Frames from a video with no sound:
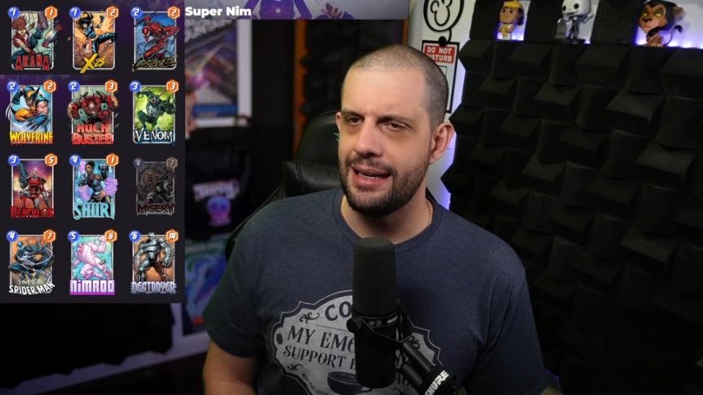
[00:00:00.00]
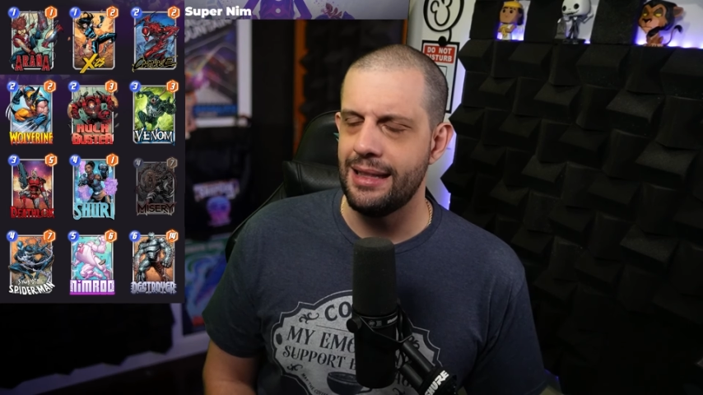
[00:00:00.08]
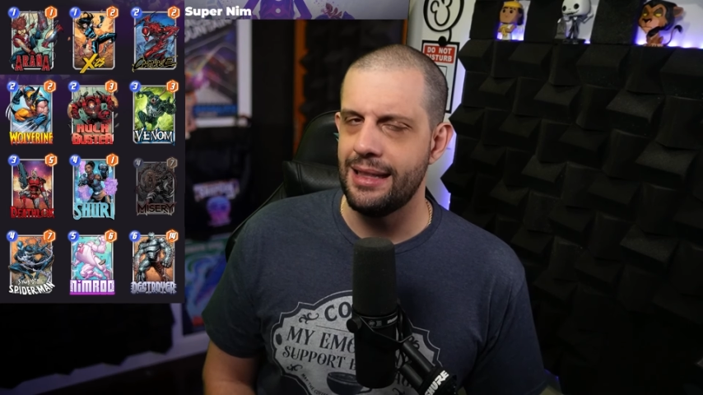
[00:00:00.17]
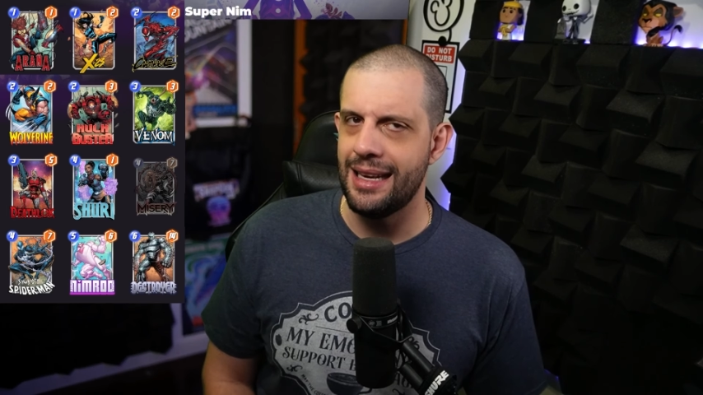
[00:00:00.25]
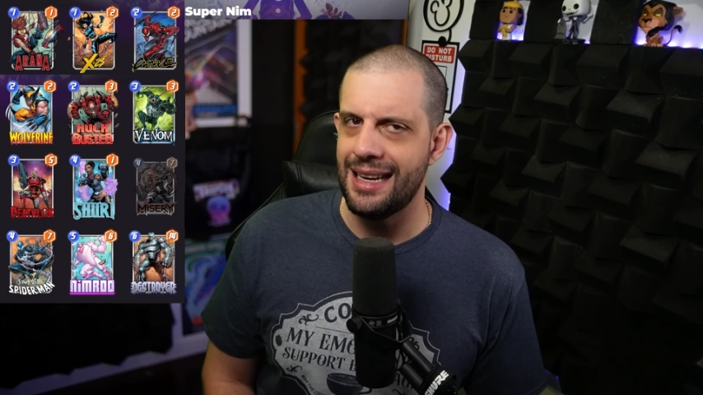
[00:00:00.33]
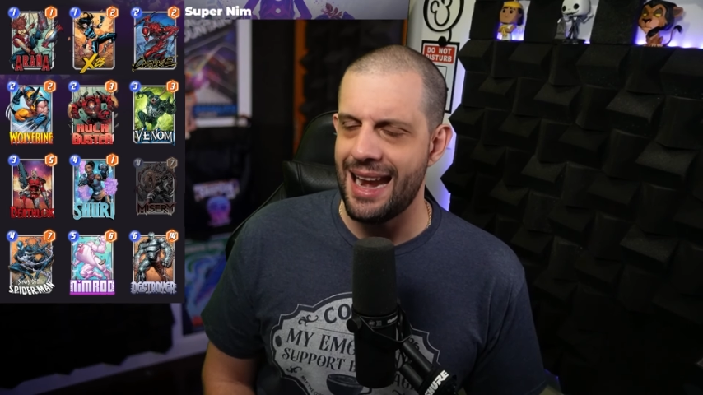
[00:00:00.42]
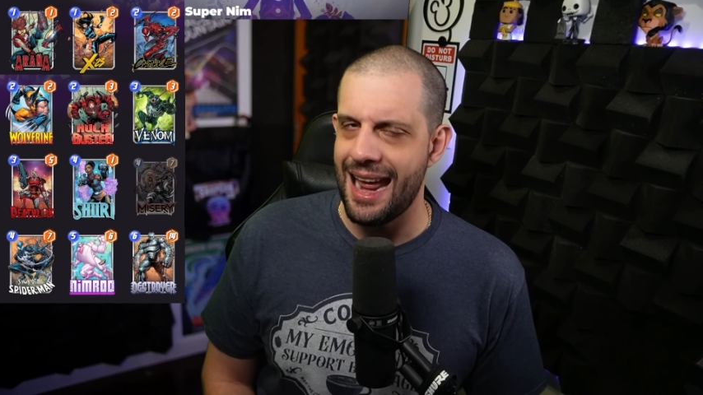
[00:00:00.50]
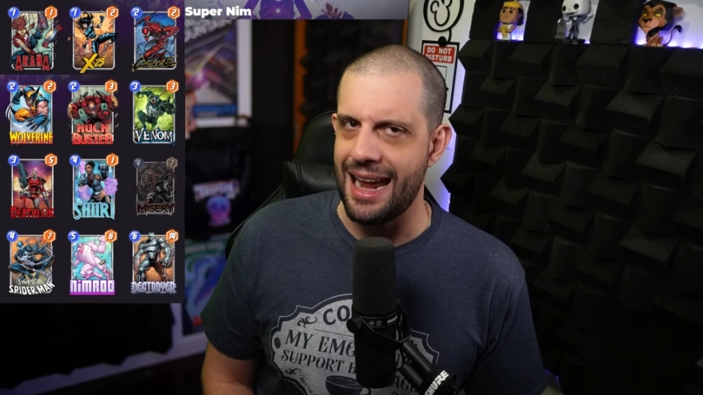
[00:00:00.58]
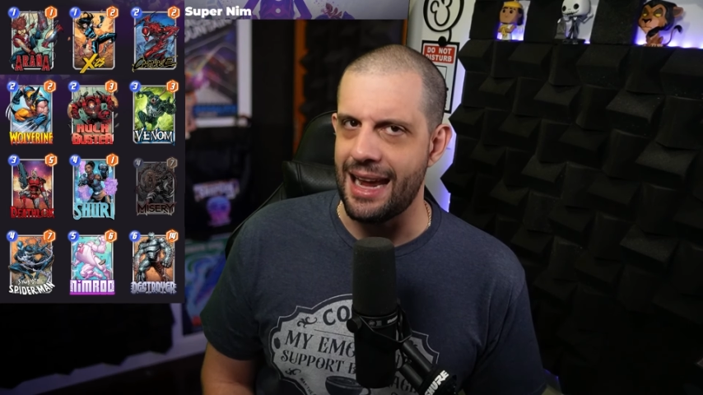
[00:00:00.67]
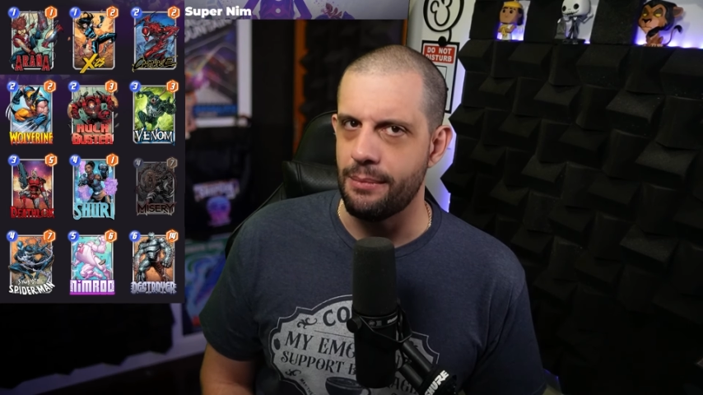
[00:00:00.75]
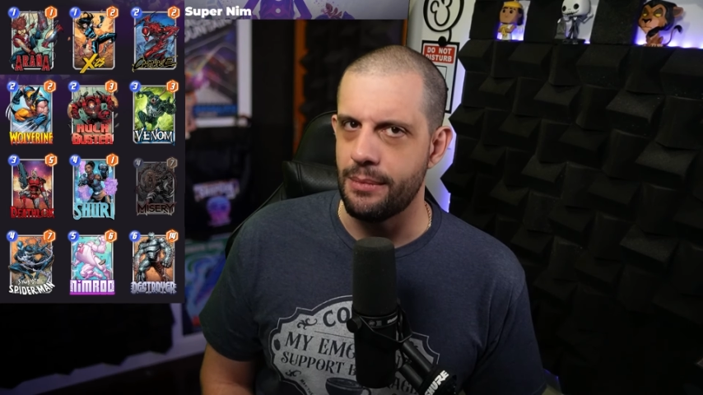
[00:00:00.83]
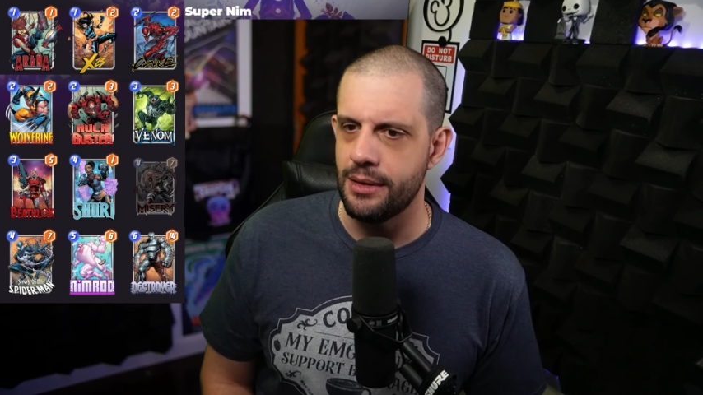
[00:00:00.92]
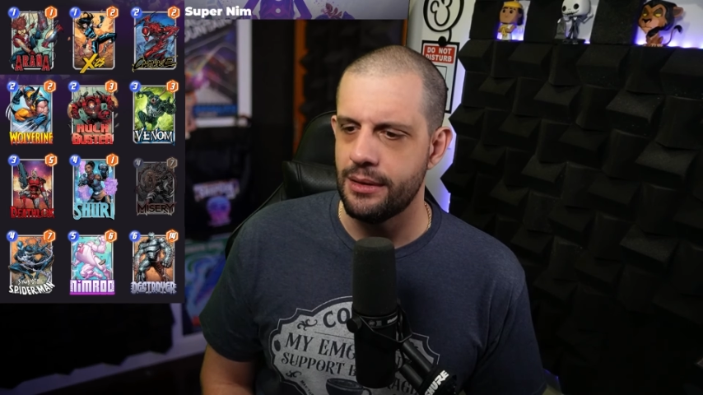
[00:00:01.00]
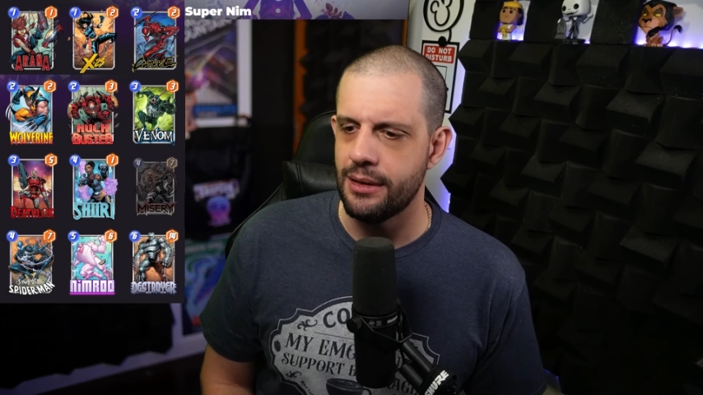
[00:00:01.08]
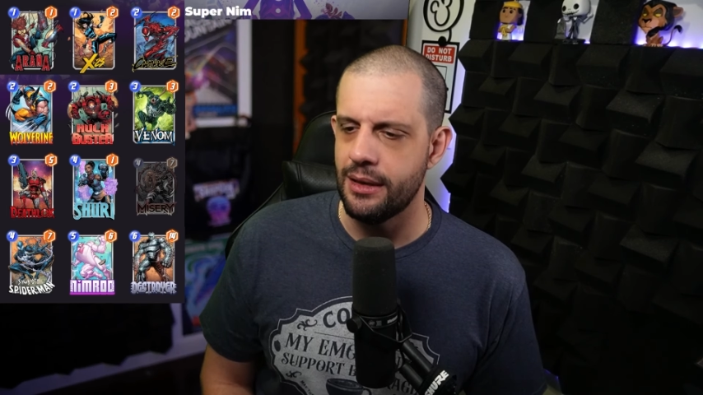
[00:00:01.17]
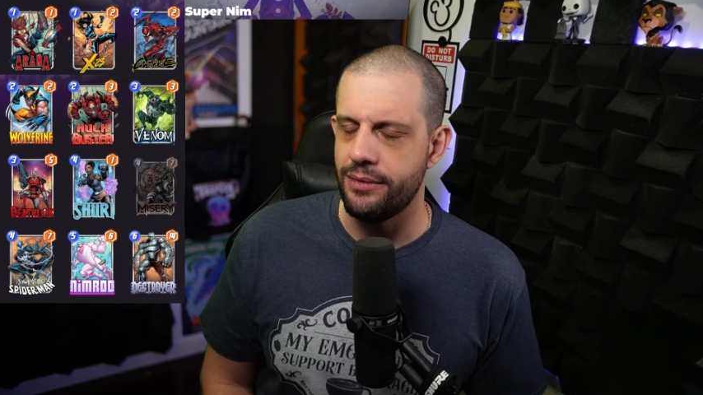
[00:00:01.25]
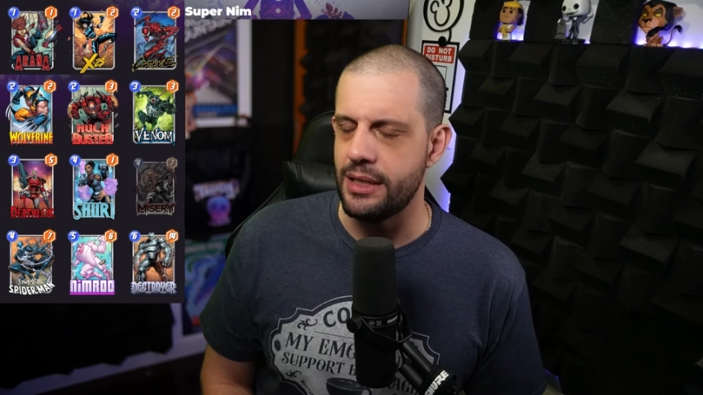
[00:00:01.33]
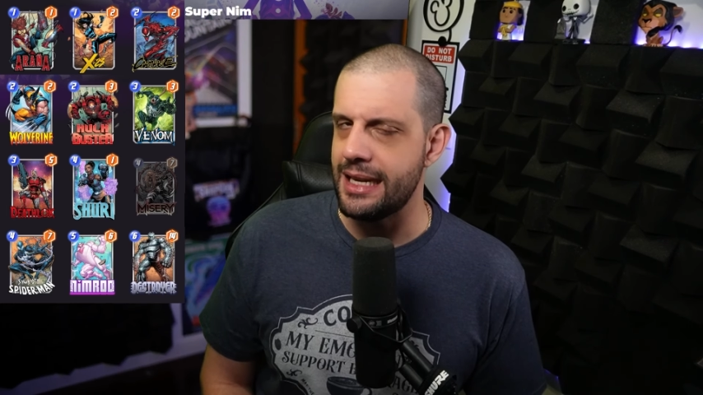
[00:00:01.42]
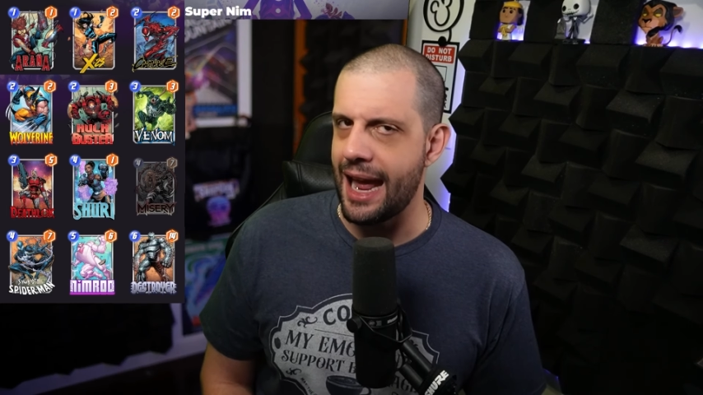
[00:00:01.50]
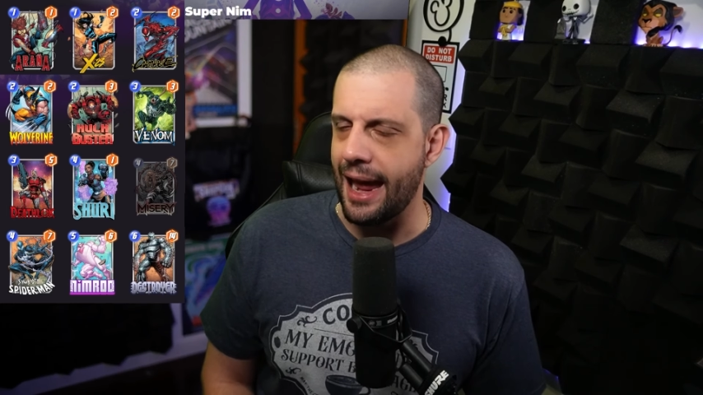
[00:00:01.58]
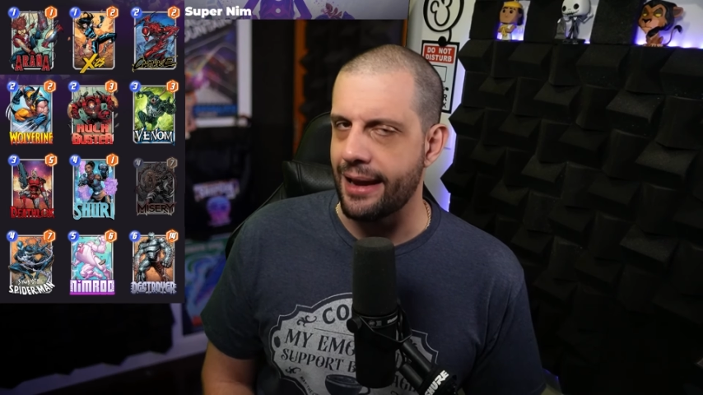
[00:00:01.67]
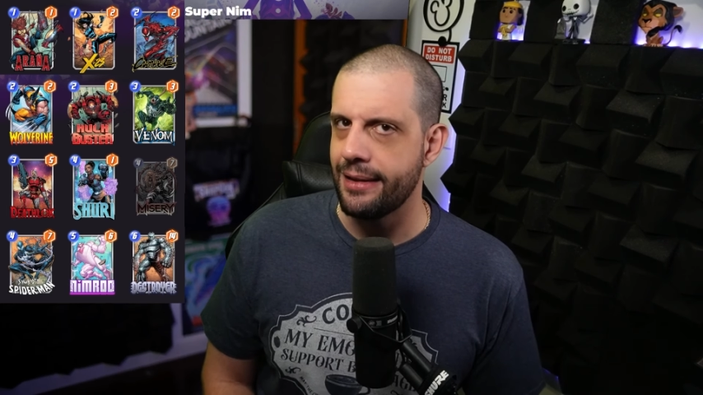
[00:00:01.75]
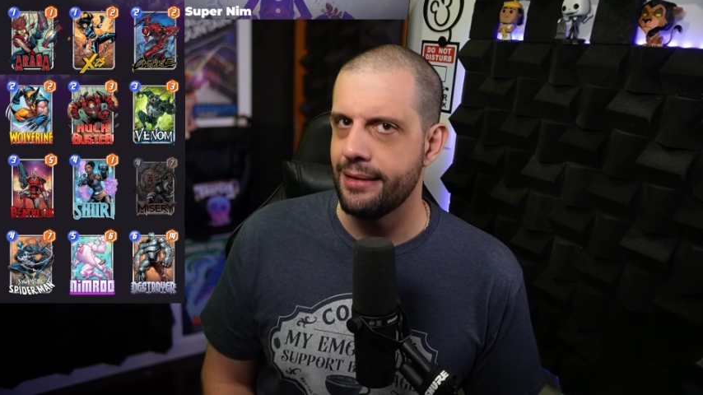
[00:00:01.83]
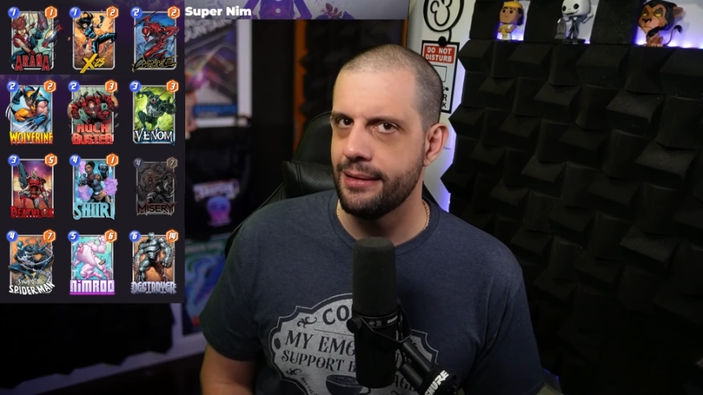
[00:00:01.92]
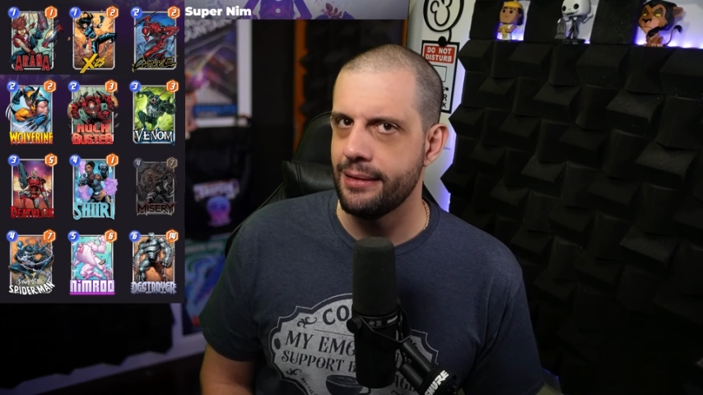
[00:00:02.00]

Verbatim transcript: in the name of a deck.